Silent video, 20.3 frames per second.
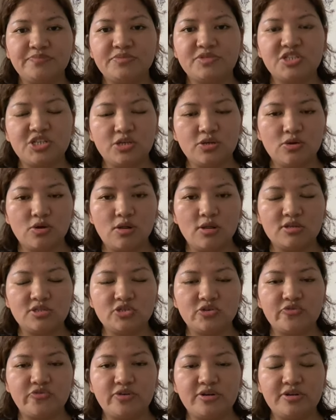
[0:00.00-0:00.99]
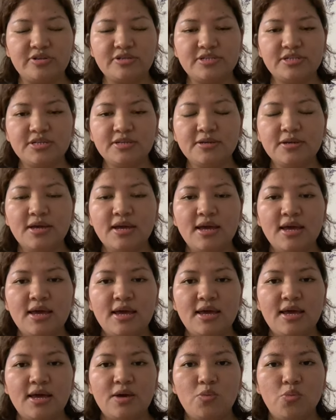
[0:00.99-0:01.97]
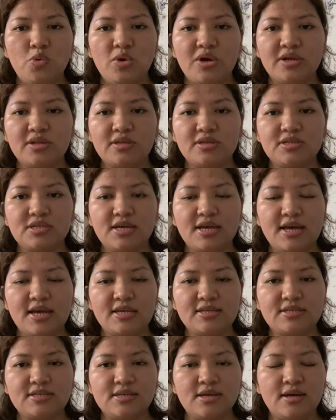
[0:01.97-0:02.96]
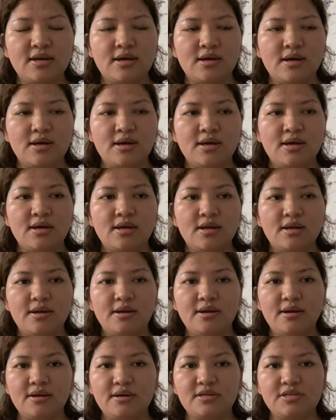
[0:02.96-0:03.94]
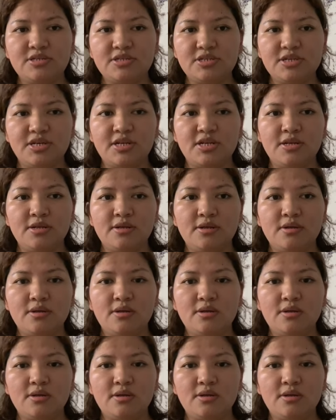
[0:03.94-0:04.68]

Jane College of Nursing, worked as a nurse in